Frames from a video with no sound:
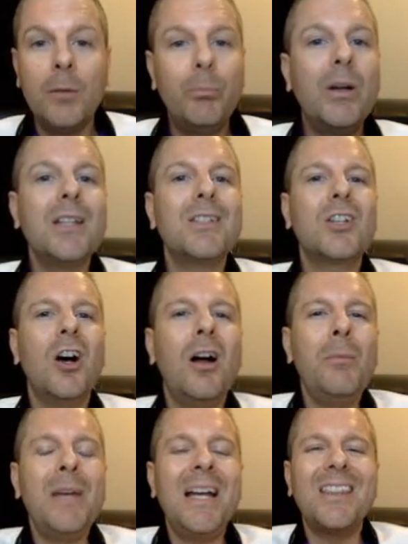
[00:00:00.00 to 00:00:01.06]
but it's
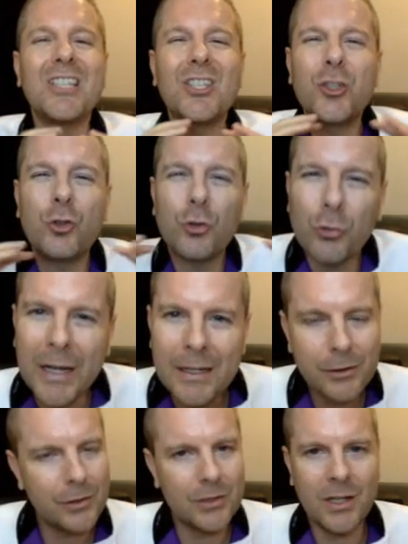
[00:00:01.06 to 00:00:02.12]
come at the
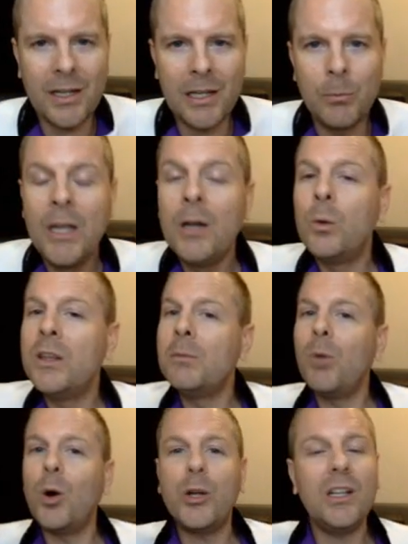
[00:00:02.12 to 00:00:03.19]
strangest time when the
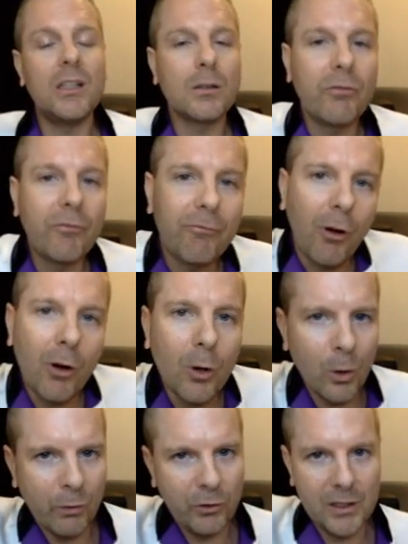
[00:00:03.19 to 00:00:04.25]
market is far
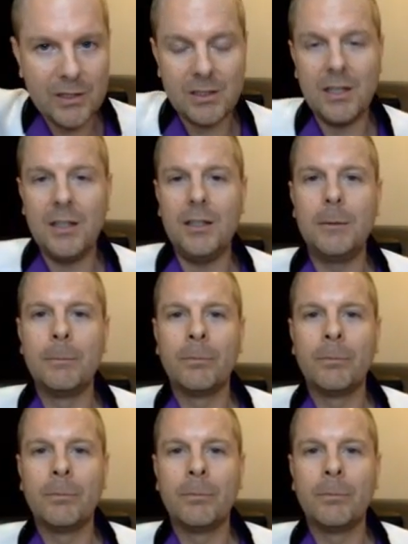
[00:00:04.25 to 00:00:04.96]
overextended,